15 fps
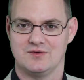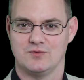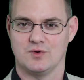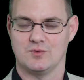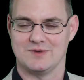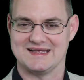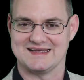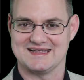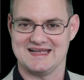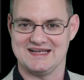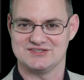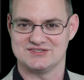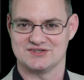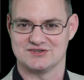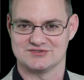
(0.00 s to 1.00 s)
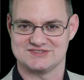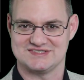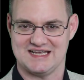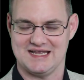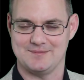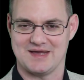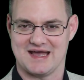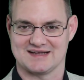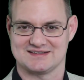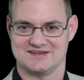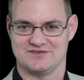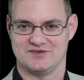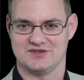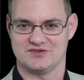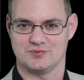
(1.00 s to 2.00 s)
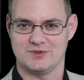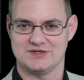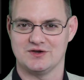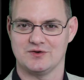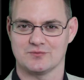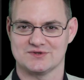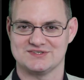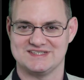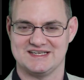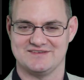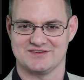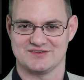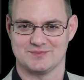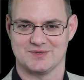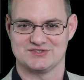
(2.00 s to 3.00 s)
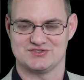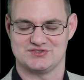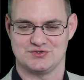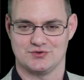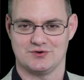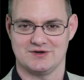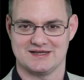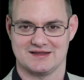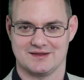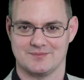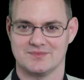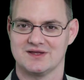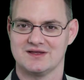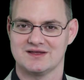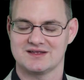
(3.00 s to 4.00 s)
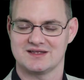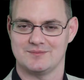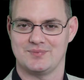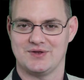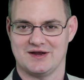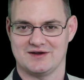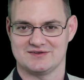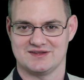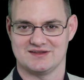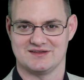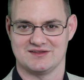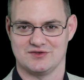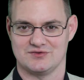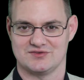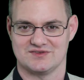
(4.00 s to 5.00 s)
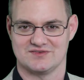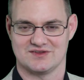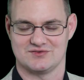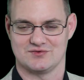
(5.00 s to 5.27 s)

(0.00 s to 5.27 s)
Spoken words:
when we engage in those same activities, we don't receive as much joy in them compared to the use of the